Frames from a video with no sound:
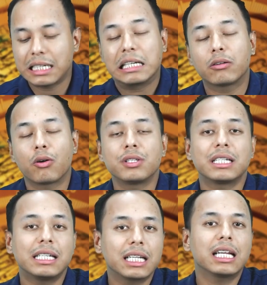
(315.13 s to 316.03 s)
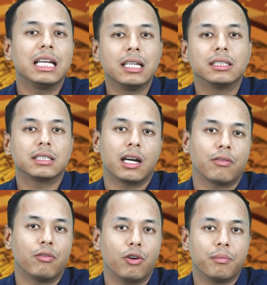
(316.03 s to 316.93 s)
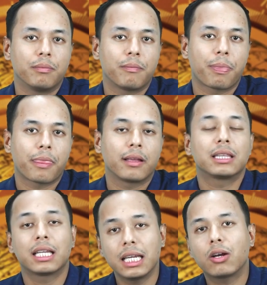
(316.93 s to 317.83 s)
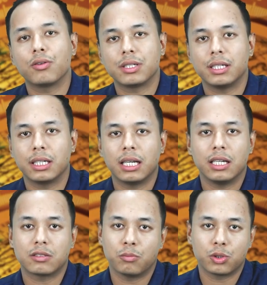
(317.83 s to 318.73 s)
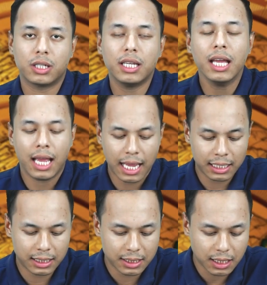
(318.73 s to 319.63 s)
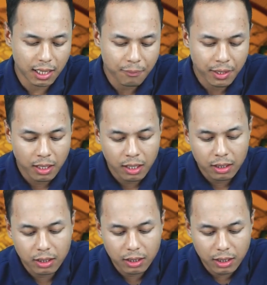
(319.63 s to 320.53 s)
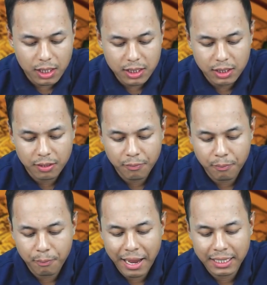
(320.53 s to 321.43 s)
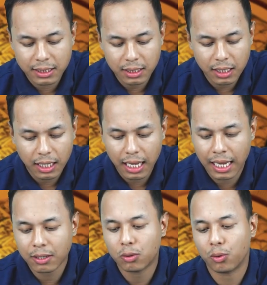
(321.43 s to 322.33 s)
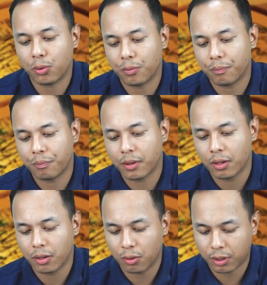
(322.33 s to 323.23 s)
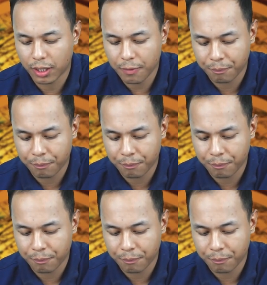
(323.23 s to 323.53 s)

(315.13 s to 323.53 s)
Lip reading: concentric layers are formed. 3 concentric layers mostly, and these are crust, mantle and core. Okay,